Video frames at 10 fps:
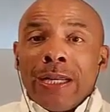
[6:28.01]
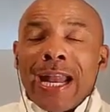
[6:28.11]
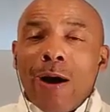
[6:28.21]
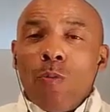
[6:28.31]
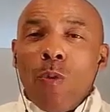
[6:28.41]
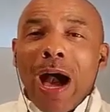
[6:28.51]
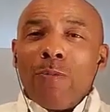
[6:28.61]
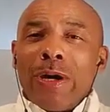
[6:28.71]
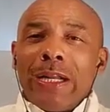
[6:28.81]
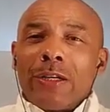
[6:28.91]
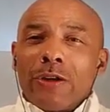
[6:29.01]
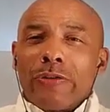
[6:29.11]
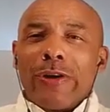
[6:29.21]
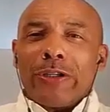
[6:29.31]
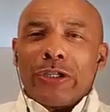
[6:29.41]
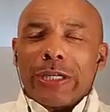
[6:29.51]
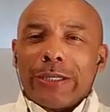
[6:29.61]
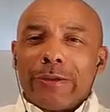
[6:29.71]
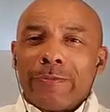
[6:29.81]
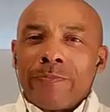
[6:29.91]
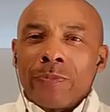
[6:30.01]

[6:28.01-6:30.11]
Now, why would a Christian,